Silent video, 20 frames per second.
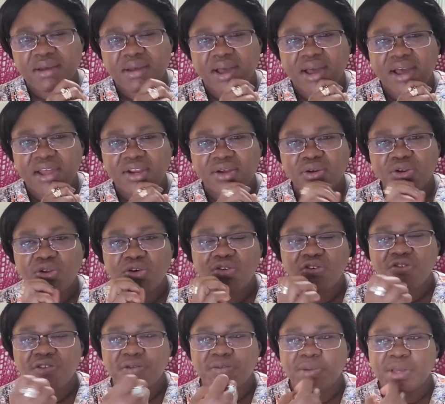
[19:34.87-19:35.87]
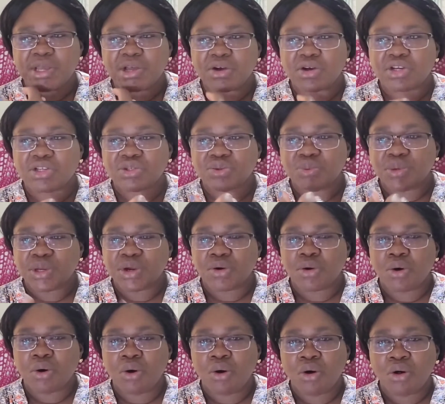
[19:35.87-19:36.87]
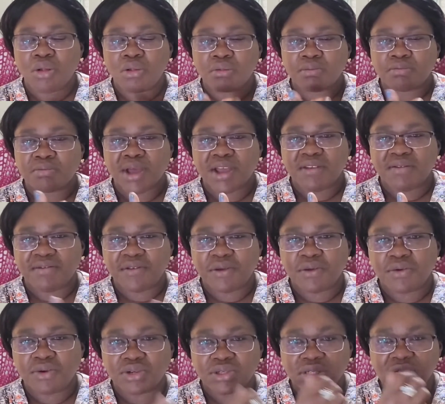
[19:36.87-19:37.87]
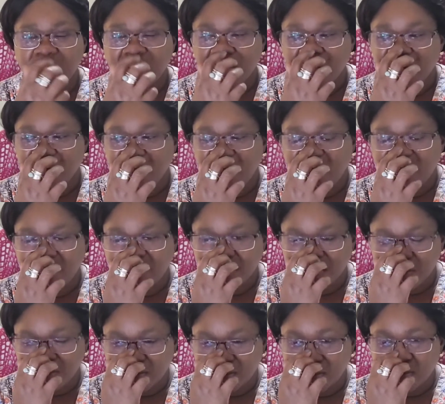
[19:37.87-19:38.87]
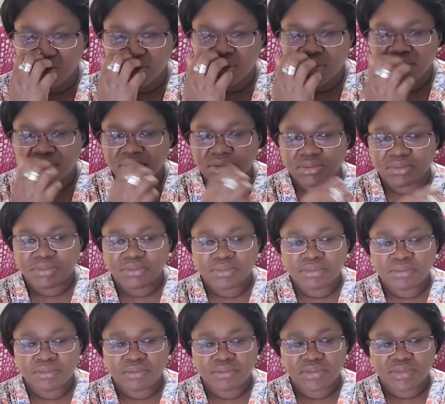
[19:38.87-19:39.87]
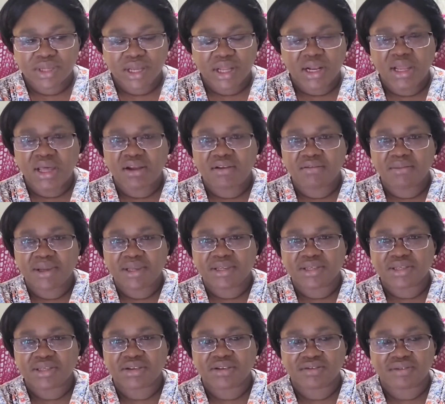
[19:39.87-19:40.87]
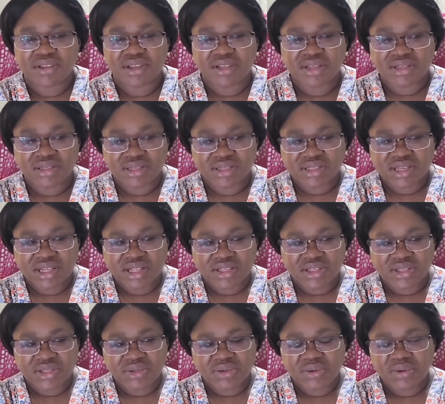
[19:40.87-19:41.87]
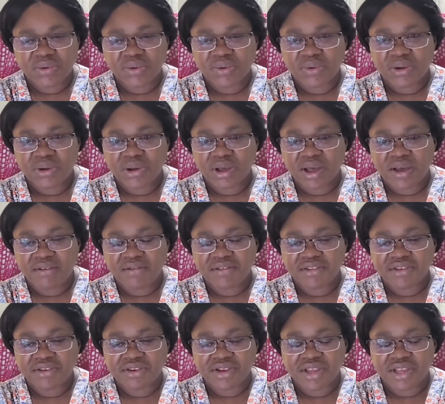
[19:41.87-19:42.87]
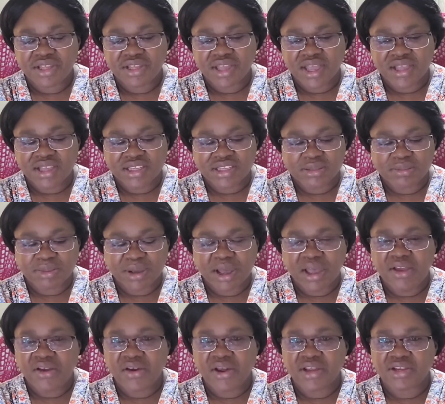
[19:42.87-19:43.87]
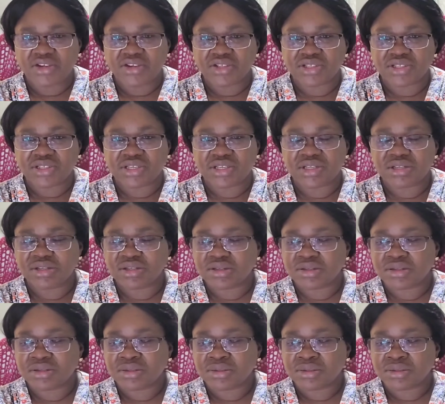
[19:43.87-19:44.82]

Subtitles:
I don't know if it's because my viewers are crafters. A lot of my stuff didn't sell. So after it expired, I just didn't